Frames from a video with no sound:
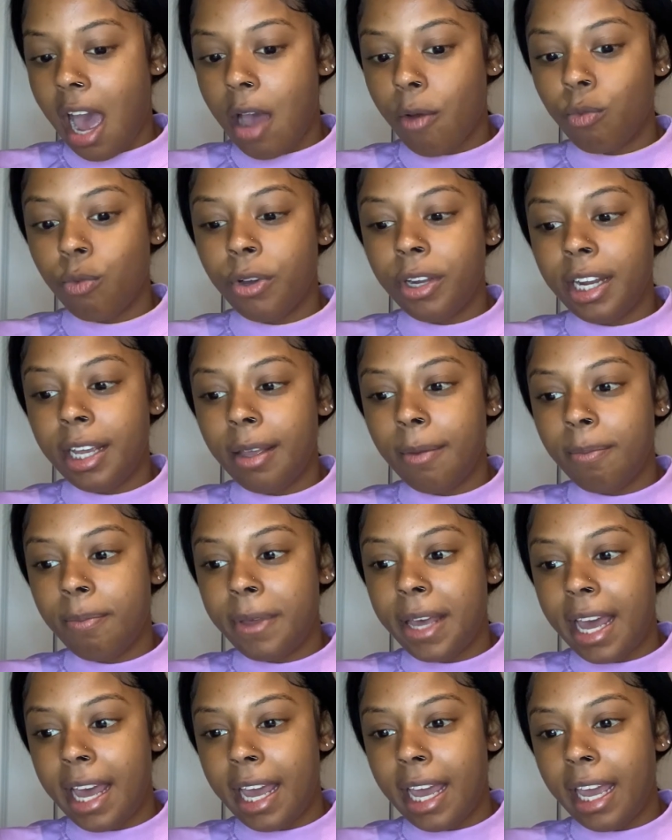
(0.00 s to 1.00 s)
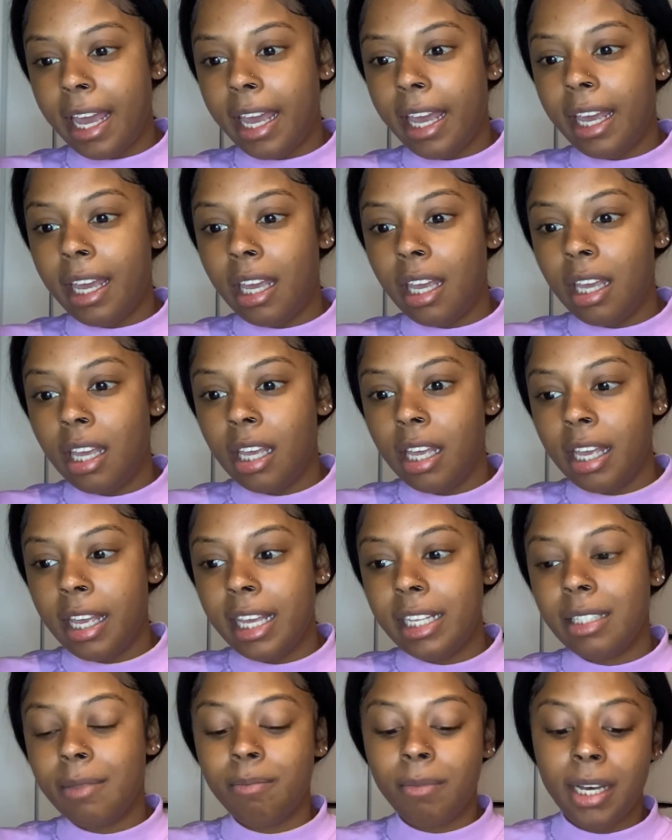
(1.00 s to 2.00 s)
wouldn't pay
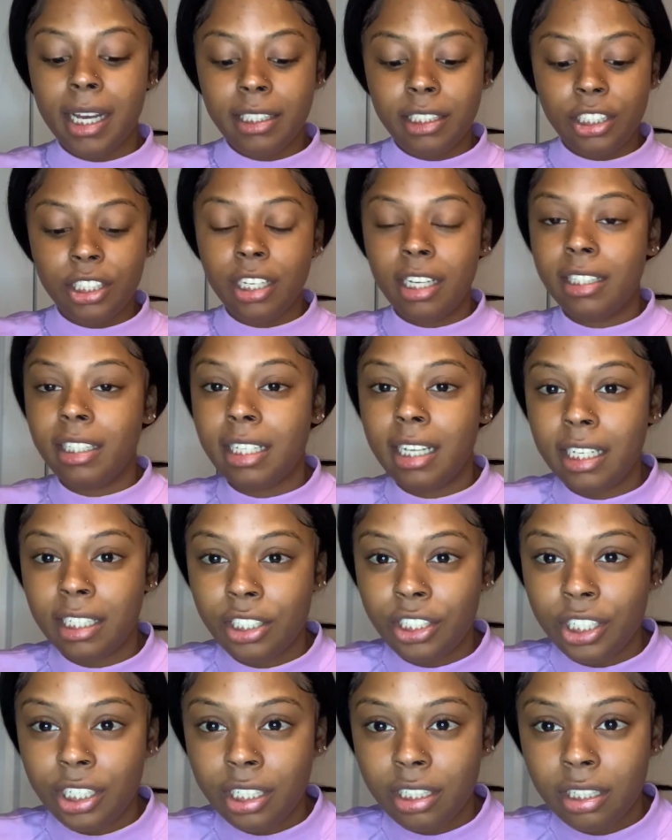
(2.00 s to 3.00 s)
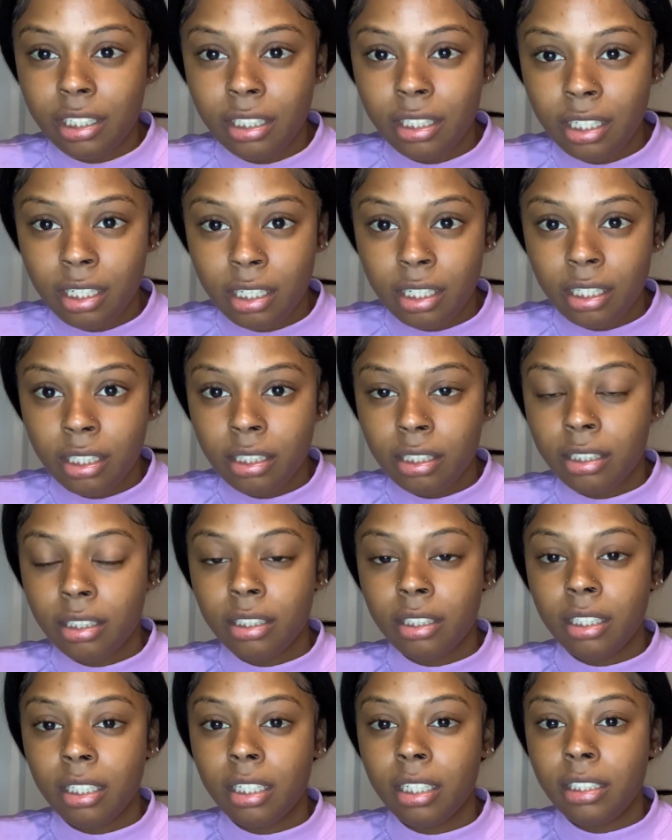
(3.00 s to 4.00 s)
as much attention
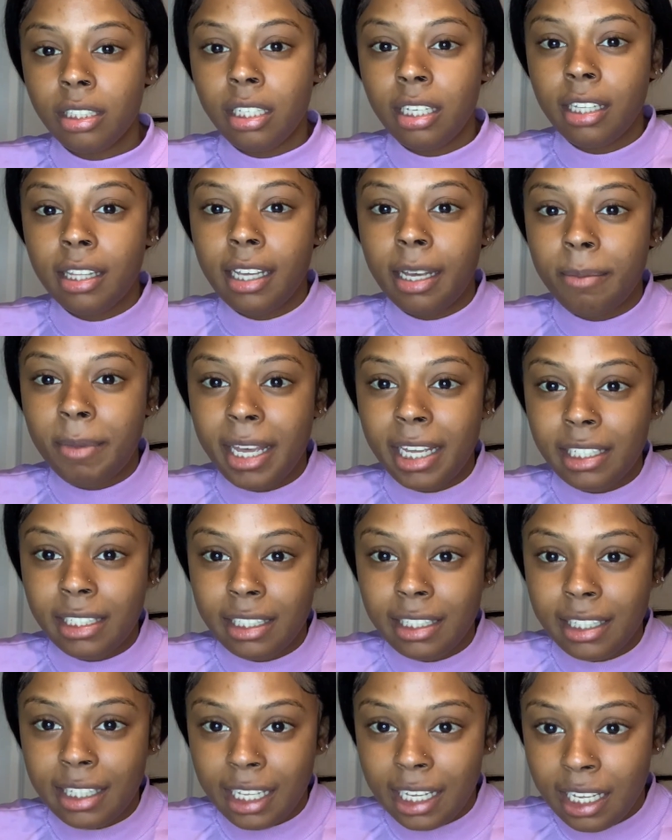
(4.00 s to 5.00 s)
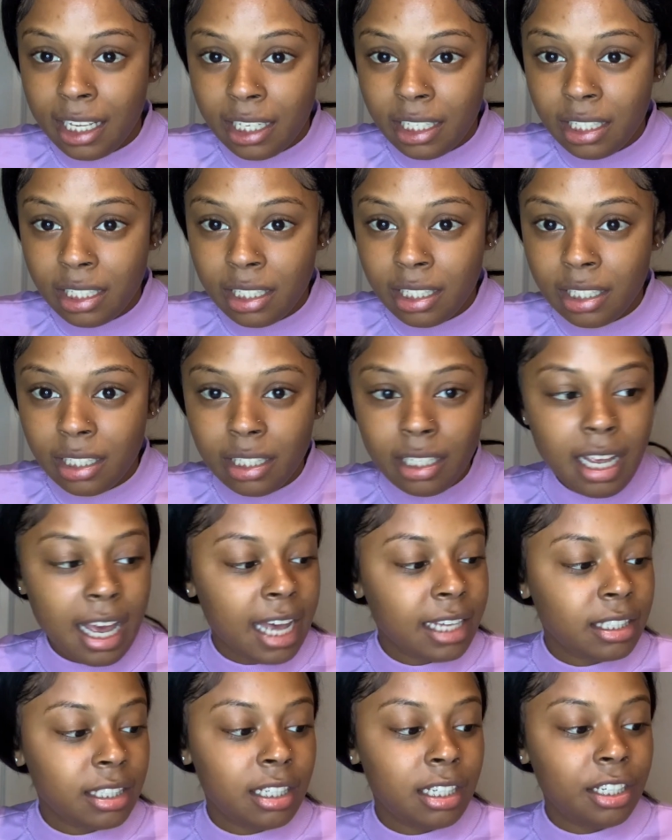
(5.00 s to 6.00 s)
to them as this,
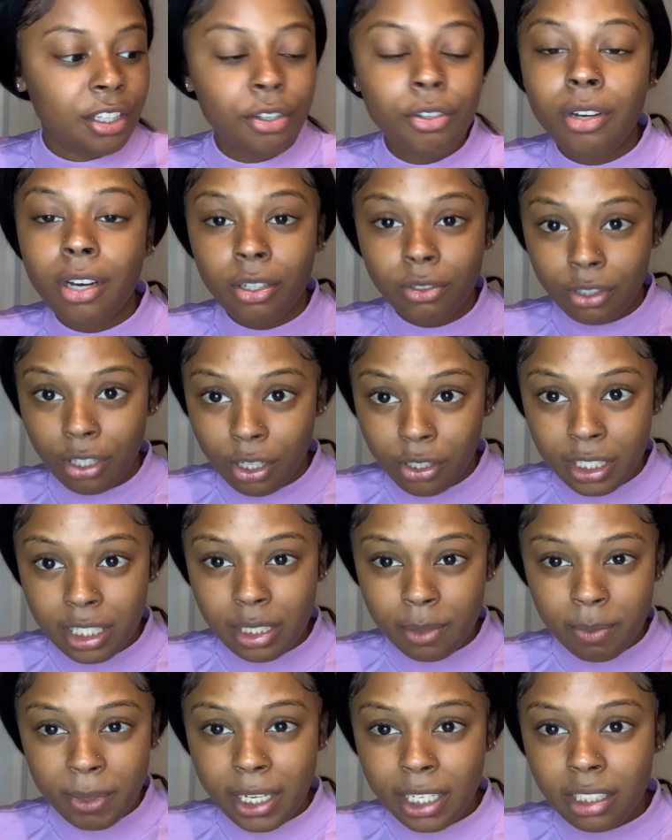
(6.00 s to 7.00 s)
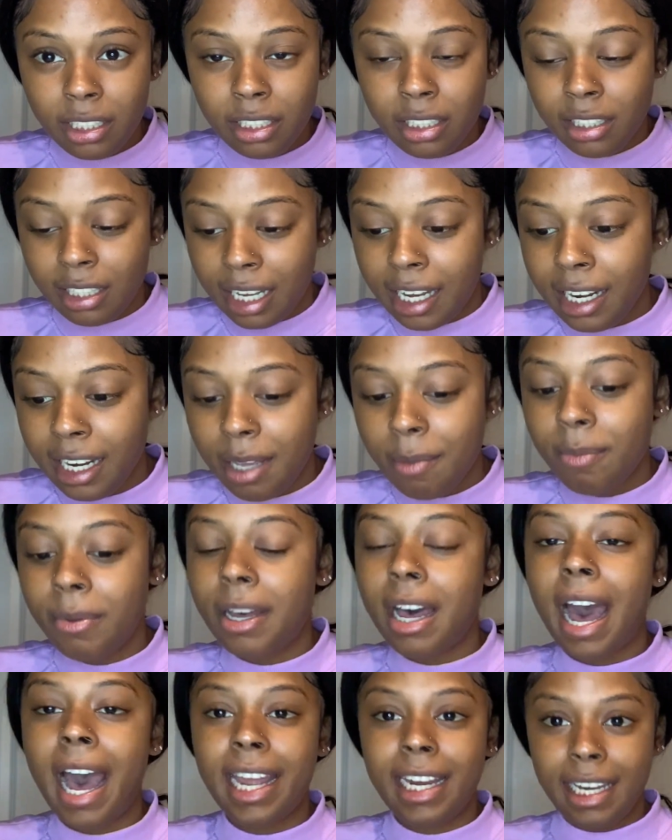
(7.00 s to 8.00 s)
as the you don't know this bitch study, but
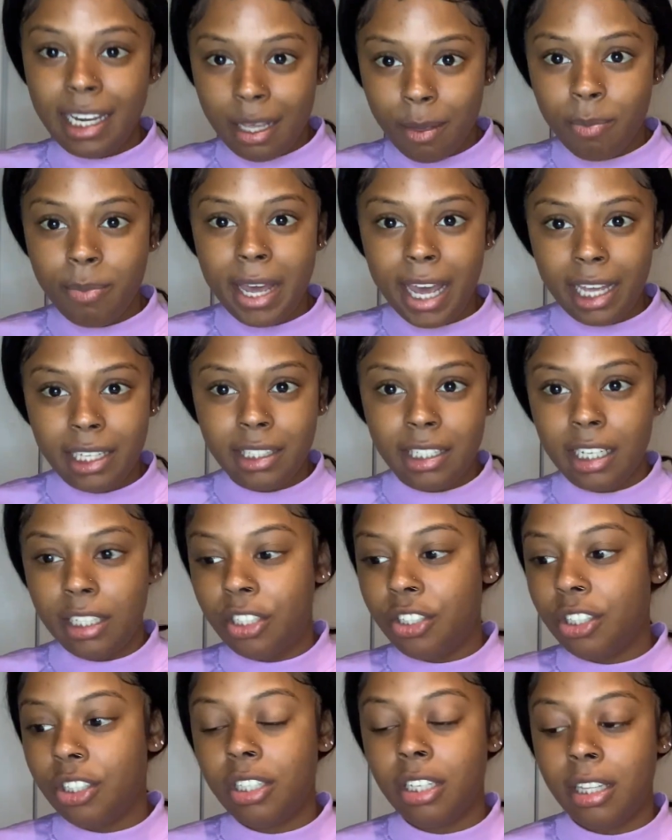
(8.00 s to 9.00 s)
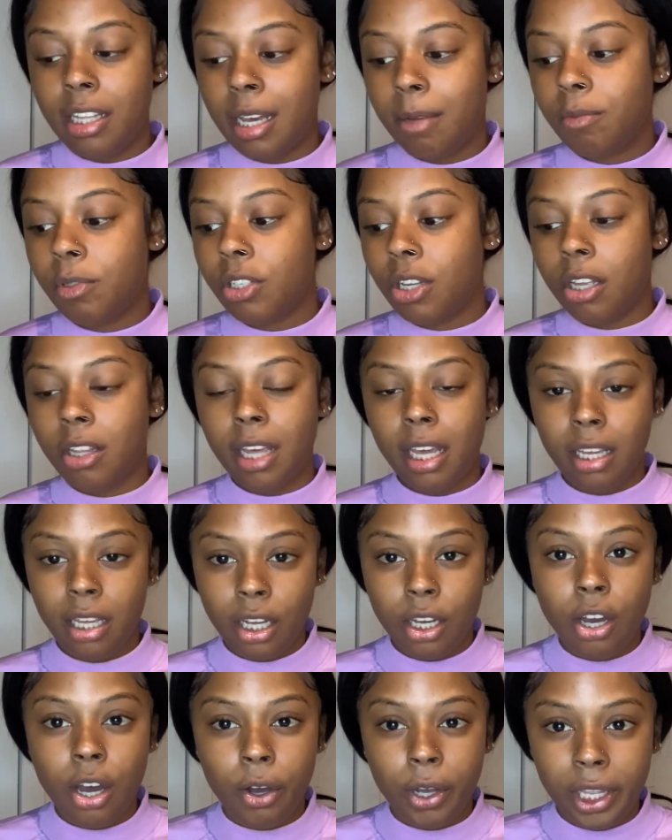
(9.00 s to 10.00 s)
I did pay attention to them so they could
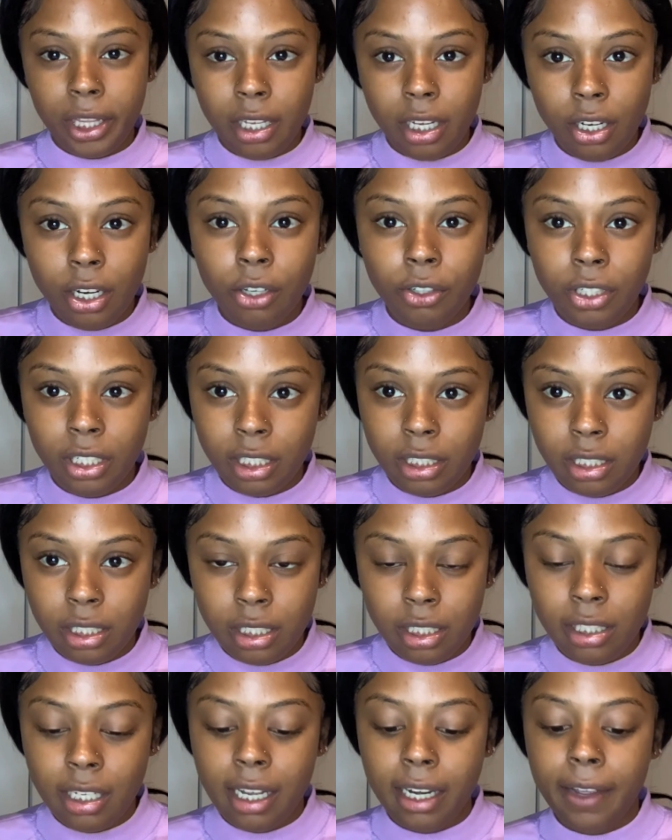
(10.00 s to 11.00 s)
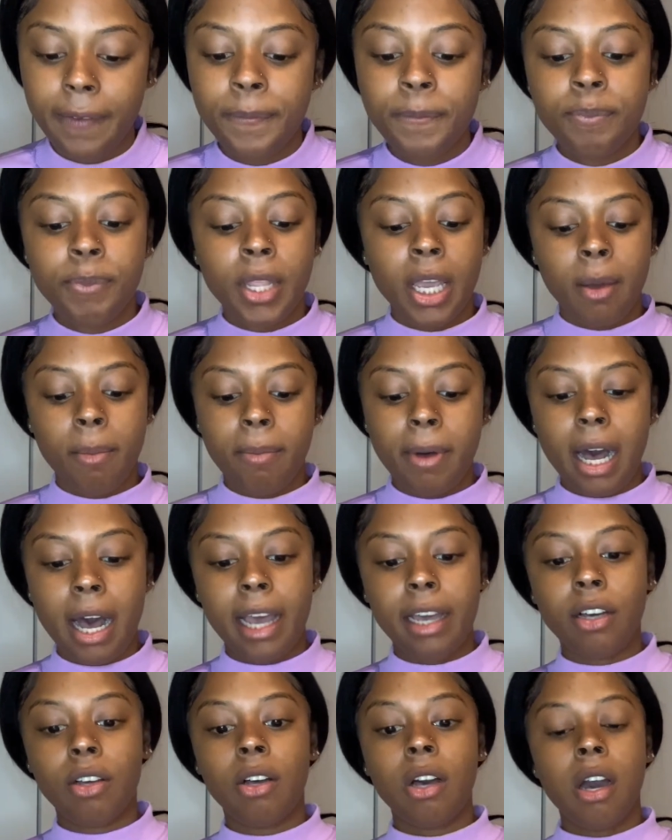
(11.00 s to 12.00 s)
go in the no need to study pile.